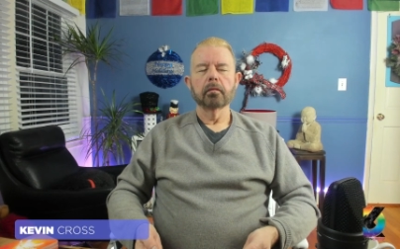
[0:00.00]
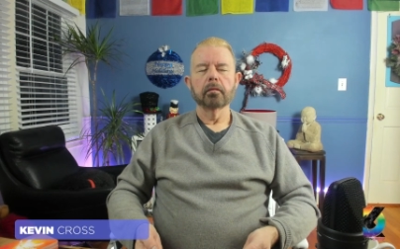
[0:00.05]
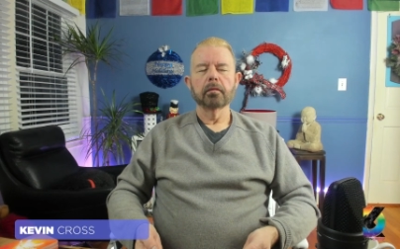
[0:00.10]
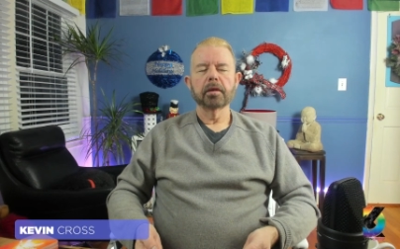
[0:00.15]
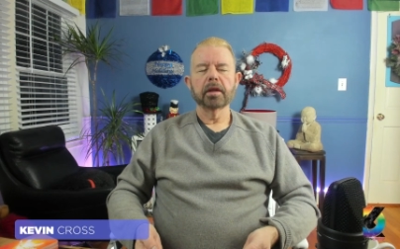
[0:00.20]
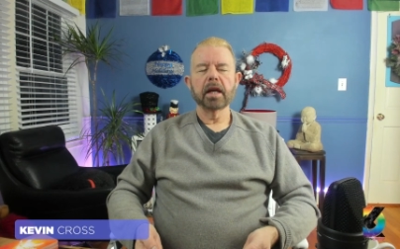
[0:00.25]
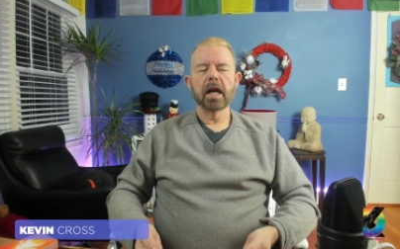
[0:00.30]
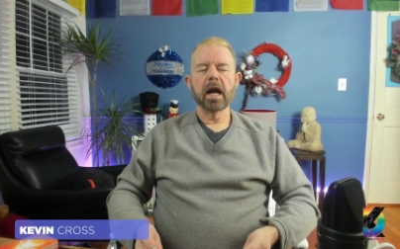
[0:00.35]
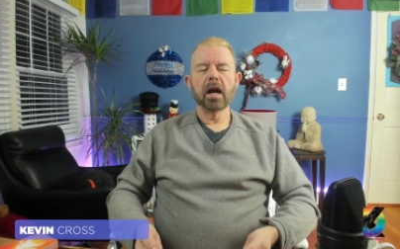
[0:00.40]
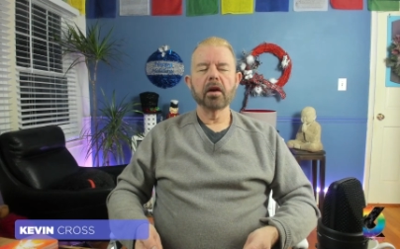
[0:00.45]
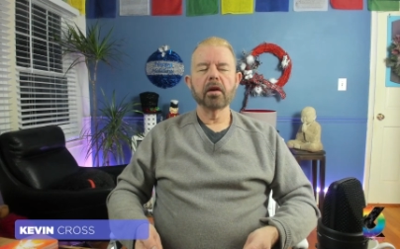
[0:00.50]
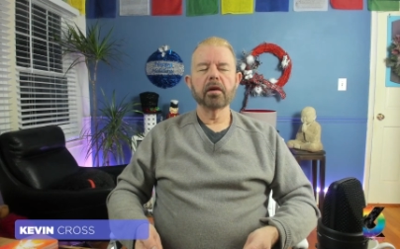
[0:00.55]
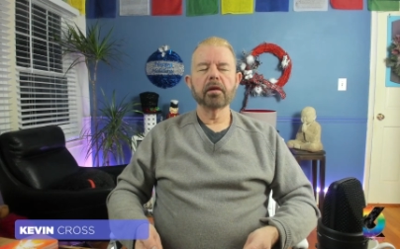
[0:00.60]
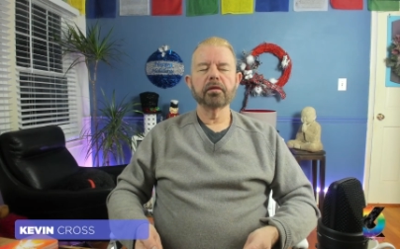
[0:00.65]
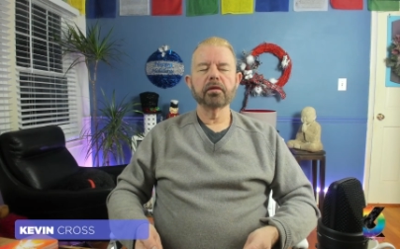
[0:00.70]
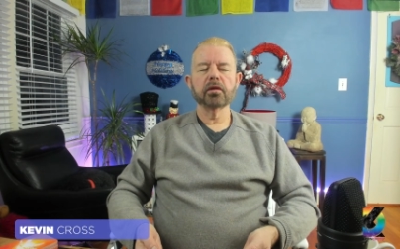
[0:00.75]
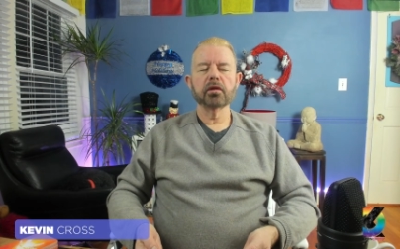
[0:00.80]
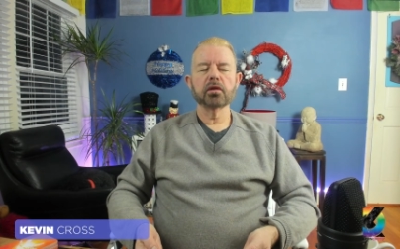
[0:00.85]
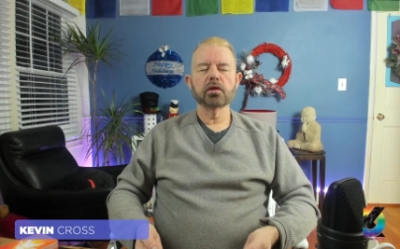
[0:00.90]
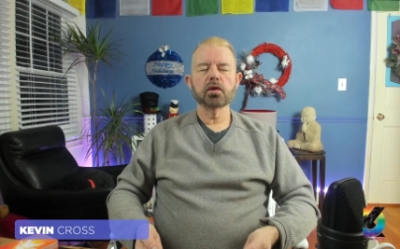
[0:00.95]
the area of
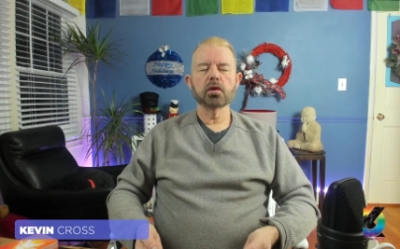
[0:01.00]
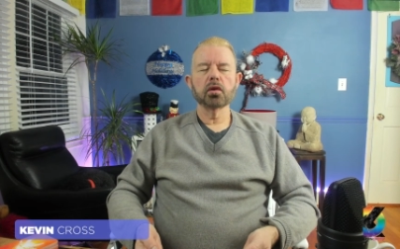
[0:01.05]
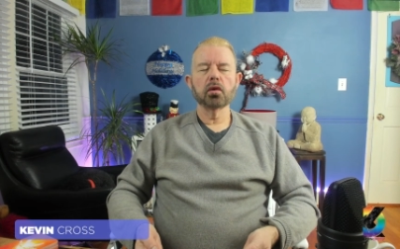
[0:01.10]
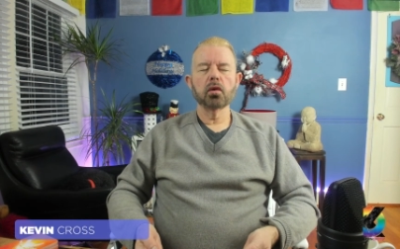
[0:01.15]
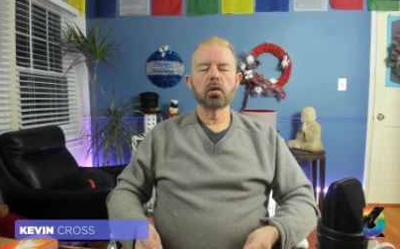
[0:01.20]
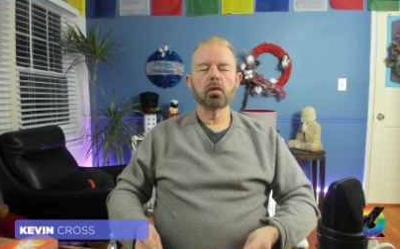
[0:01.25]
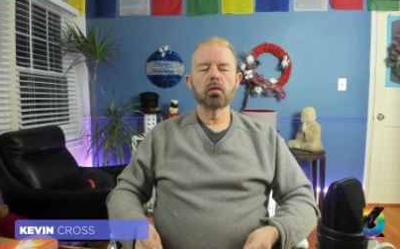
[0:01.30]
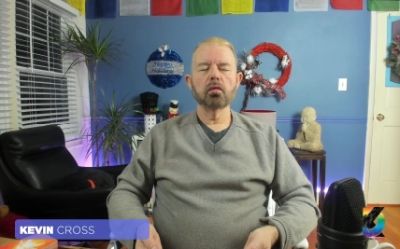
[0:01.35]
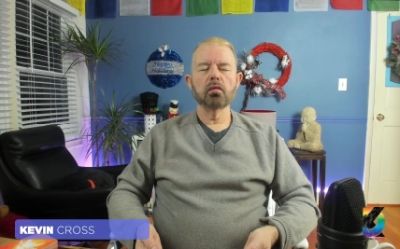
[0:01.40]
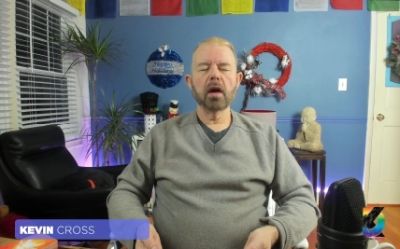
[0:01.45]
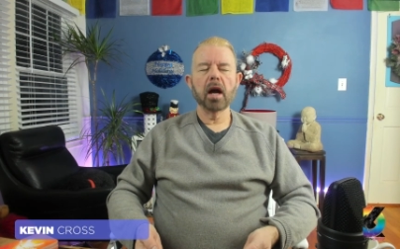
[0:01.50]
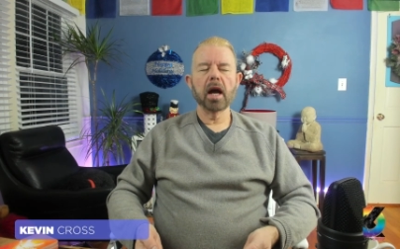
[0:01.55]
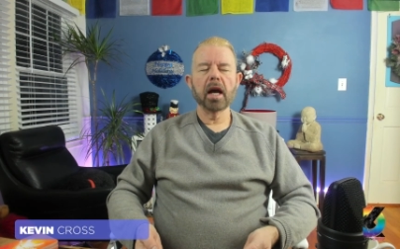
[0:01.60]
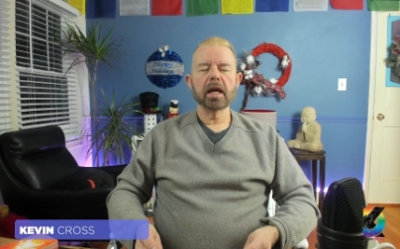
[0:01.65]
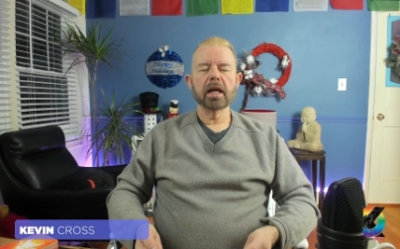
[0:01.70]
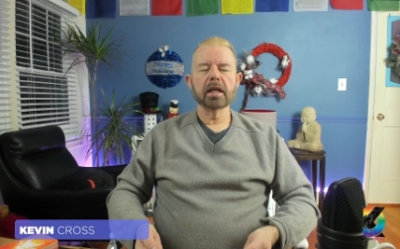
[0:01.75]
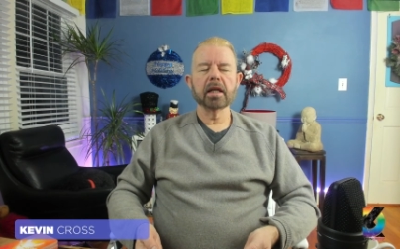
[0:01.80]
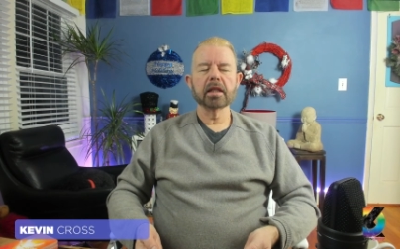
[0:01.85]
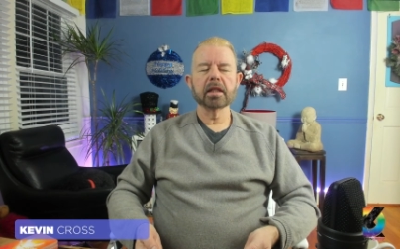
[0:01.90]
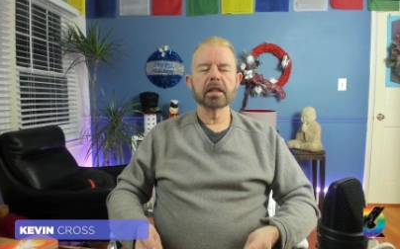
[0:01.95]
your jaw right
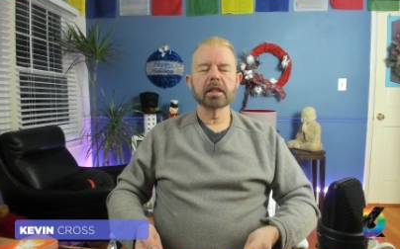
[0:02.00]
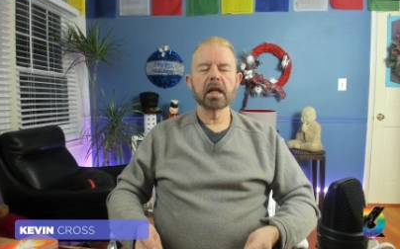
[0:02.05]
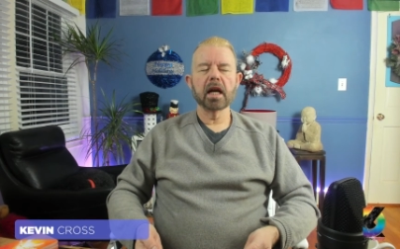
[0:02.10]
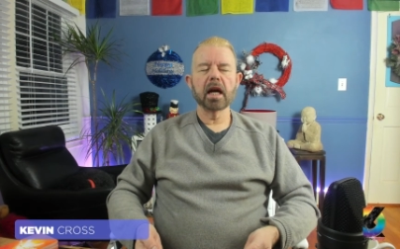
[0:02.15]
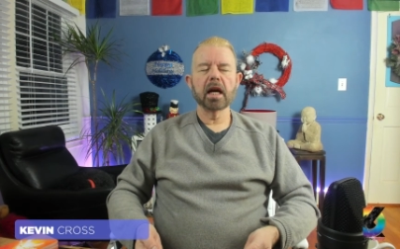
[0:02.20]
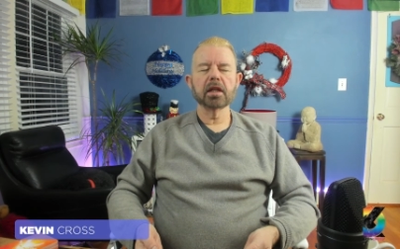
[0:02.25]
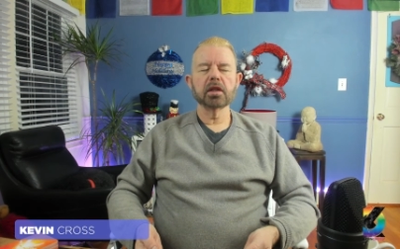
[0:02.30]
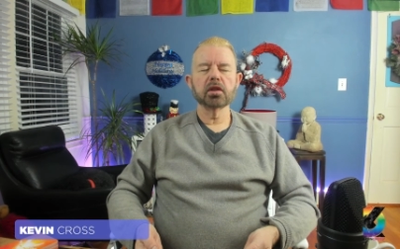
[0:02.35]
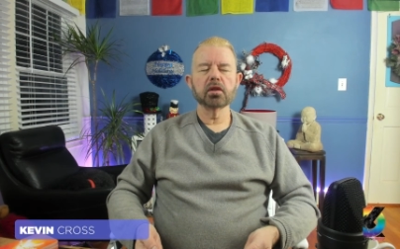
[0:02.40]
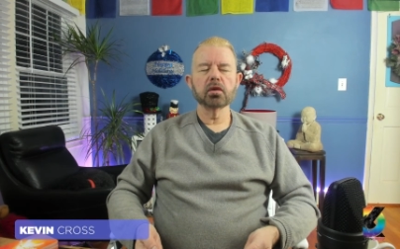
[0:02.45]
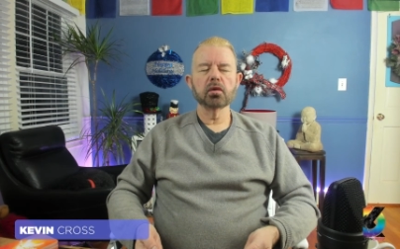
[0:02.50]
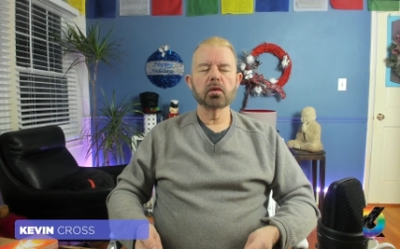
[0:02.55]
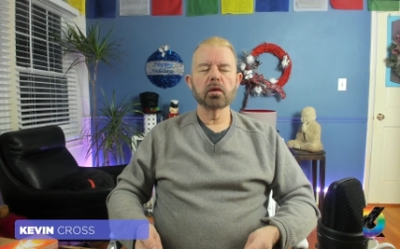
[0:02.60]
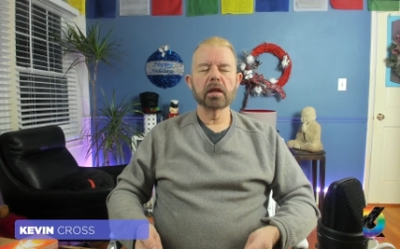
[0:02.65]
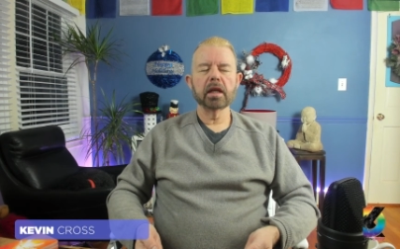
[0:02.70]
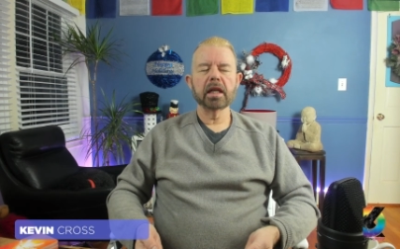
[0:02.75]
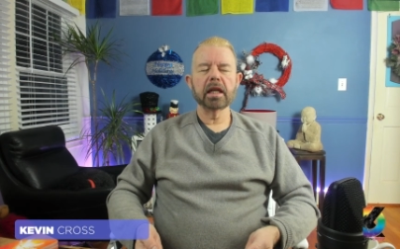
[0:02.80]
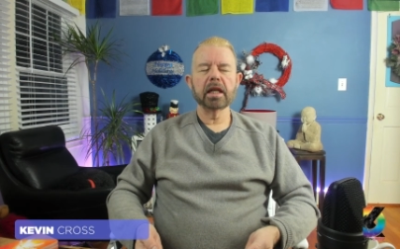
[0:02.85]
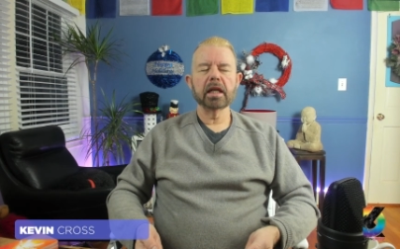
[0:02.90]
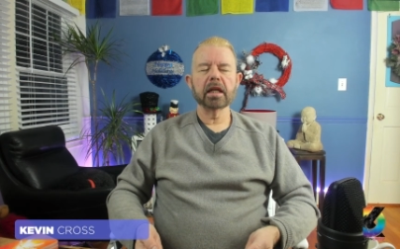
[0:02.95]
inside your
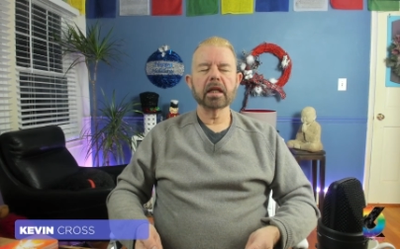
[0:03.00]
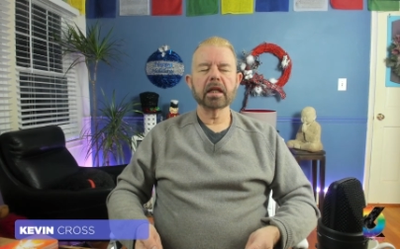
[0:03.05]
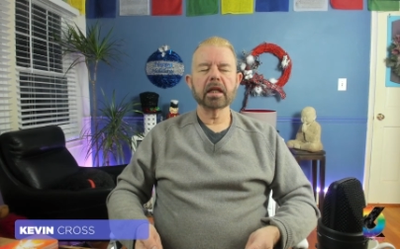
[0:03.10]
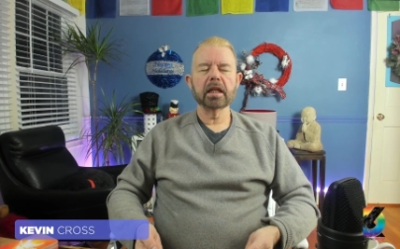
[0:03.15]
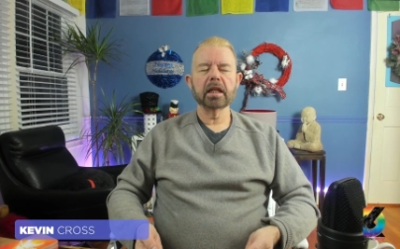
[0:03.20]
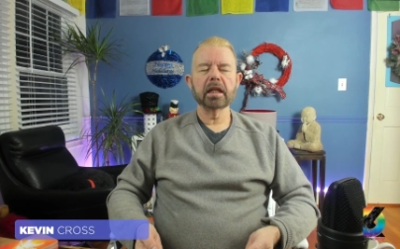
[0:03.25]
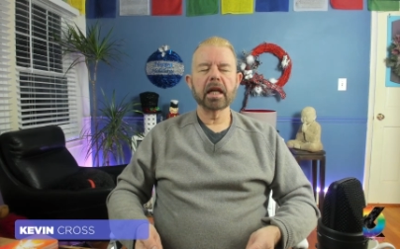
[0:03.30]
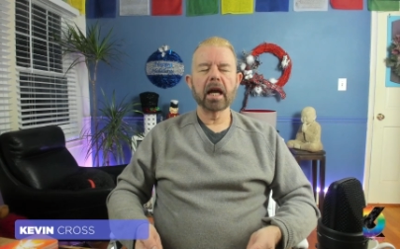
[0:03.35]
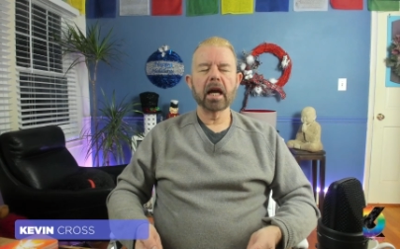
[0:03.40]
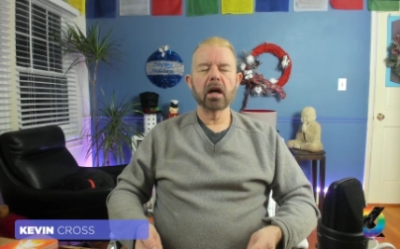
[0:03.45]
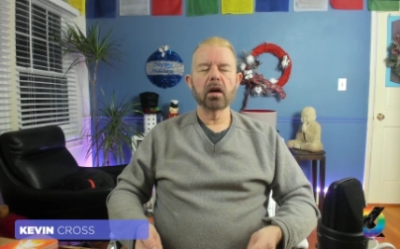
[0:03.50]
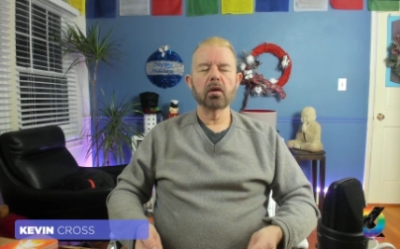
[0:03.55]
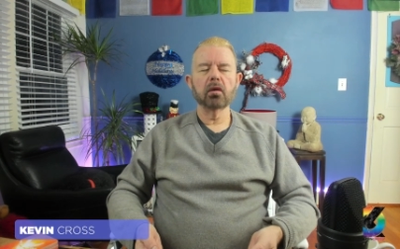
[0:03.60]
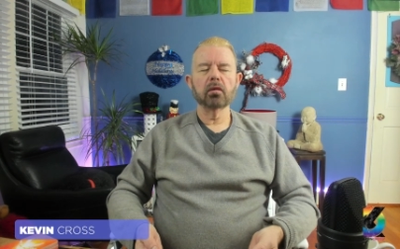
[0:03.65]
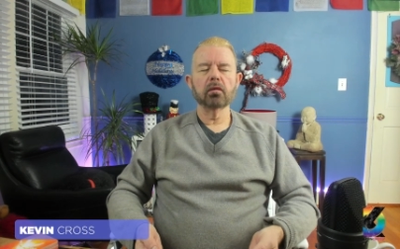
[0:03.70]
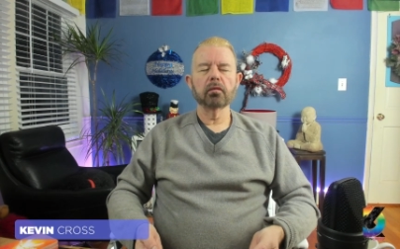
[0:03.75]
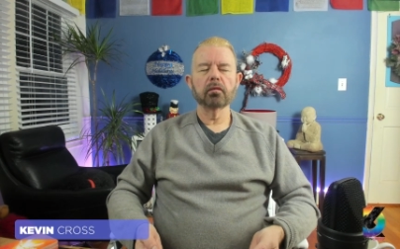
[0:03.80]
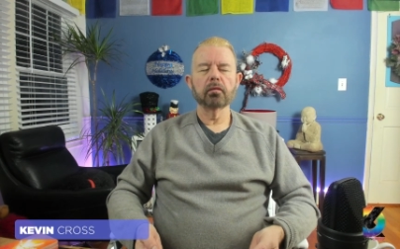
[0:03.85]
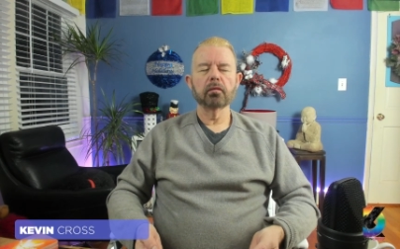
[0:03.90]
ear canal.